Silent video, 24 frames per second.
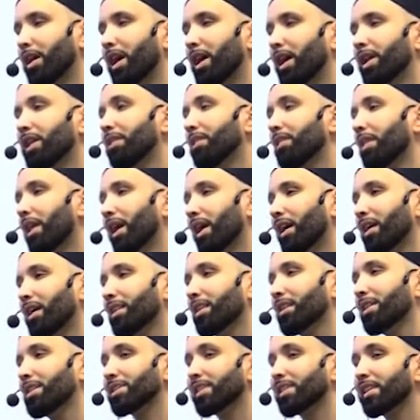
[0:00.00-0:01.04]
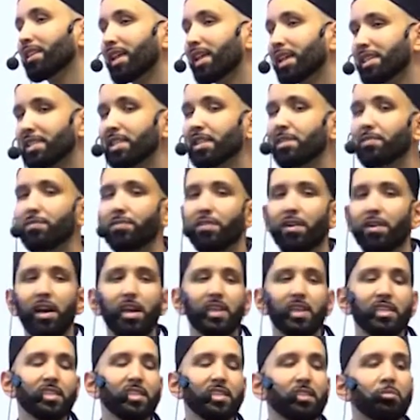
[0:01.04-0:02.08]
And in that is a lesson for
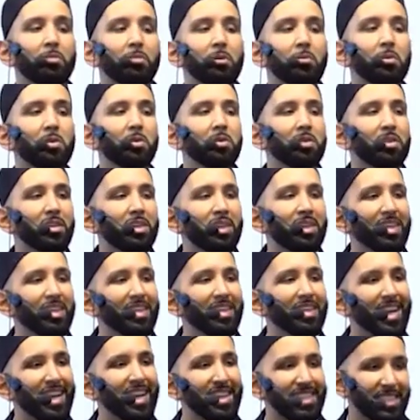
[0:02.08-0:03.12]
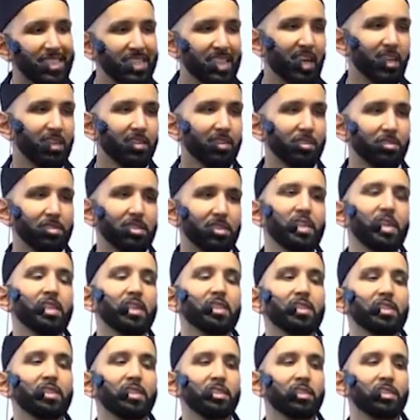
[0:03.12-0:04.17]
us, and we will dissect those
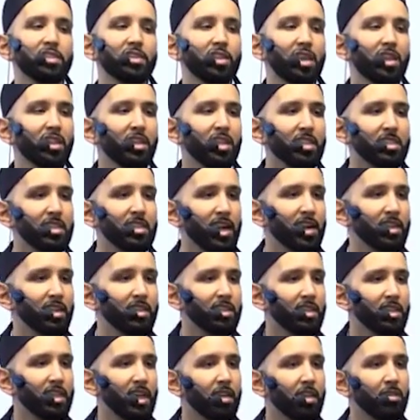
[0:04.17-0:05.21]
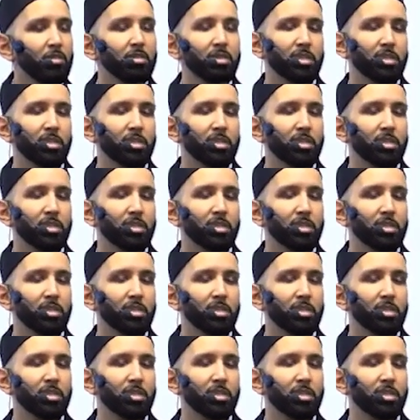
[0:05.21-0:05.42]
lessons inshallah ta'ala together